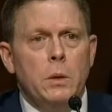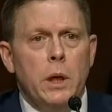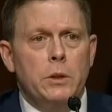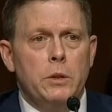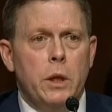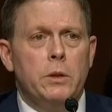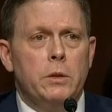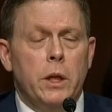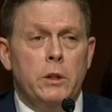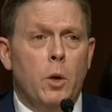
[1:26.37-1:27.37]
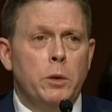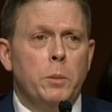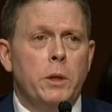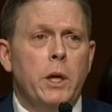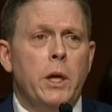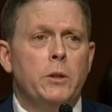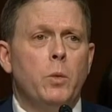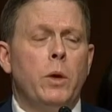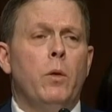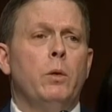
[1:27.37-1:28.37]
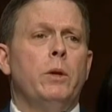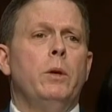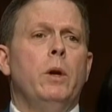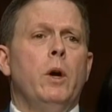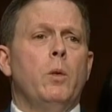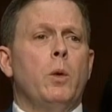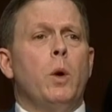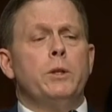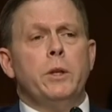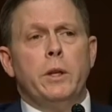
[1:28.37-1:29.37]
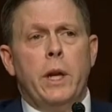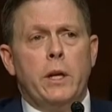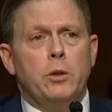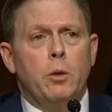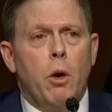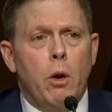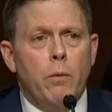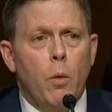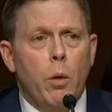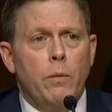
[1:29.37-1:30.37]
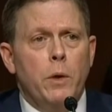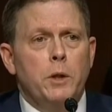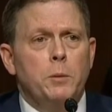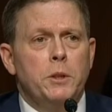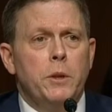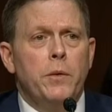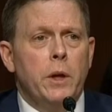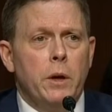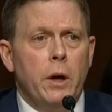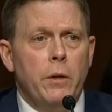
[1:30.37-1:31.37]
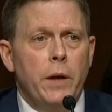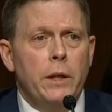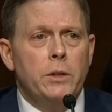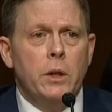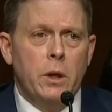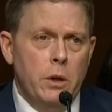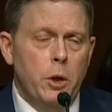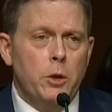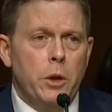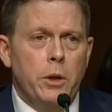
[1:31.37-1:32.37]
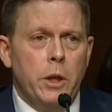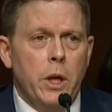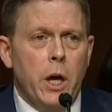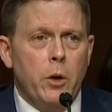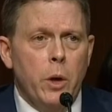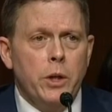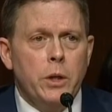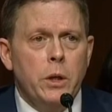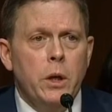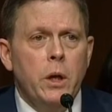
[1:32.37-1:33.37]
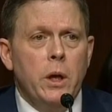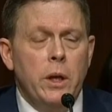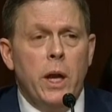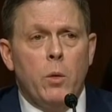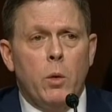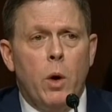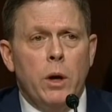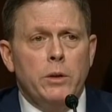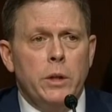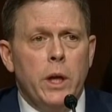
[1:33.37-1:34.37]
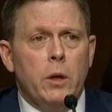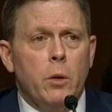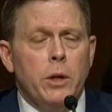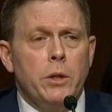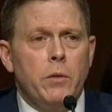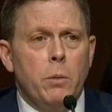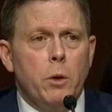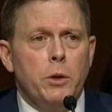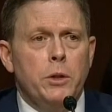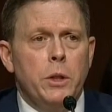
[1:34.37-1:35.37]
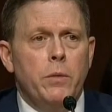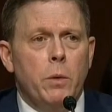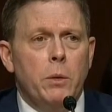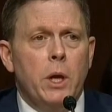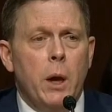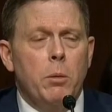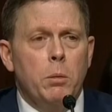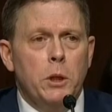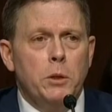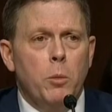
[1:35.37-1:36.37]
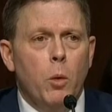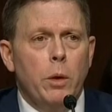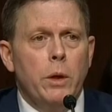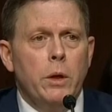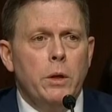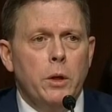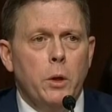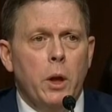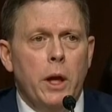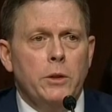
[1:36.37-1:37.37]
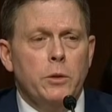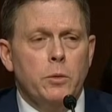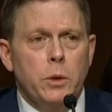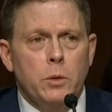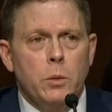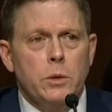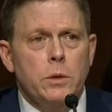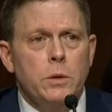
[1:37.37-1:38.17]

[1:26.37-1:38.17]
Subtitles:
That's always been the case. We only requested the National Guard for very specific events, usually the inauguration, and that requires a declaration of emergency from the Capitol Police Board to utilize those resources.